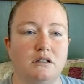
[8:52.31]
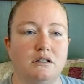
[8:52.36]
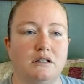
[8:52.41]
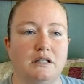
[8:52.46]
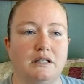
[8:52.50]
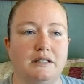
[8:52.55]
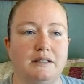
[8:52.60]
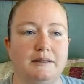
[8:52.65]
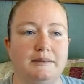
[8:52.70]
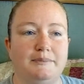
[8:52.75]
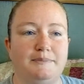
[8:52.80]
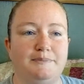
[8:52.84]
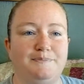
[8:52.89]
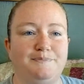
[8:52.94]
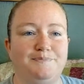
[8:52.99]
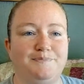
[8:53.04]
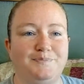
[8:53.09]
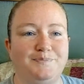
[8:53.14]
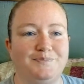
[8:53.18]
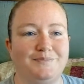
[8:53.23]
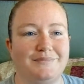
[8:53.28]

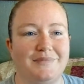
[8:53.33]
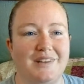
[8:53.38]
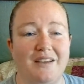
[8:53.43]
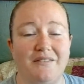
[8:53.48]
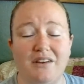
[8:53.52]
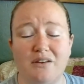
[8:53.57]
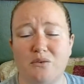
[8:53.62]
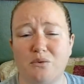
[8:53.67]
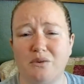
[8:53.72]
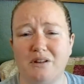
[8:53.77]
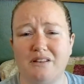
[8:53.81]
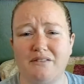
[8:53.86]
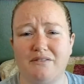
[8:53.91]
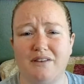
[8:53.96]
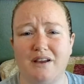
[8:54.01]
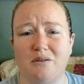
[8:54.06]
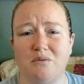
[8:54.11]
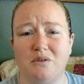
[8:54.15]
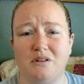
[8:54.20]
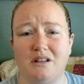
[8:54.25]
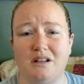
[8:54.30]
I've never really
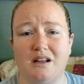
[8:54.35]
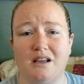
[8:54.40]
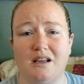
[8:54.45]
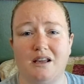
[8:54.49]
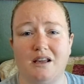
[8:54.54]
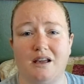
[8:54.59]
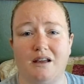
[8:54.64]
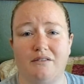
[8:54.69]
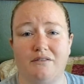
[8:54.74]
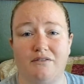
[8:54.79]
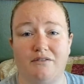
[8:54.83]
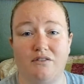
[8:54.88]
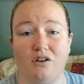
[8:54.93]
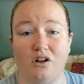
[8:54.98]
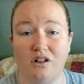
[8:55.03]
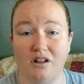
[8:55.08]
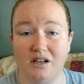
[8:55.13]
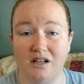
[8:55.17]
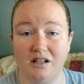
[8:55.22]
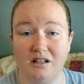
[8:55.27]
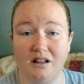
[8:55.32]
found one that I've
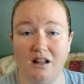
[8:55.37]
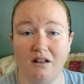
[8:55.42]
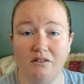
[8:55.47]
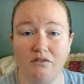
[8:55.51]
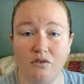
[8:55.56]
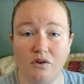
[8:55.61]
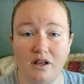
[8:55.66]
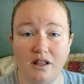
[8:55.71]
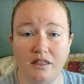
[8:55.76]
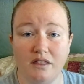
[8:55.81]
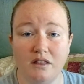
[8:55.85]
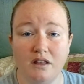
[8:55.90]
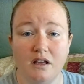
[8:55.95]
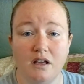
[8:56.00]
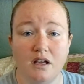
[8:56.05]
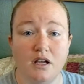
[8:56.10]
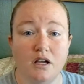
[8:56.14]
fallen in love with.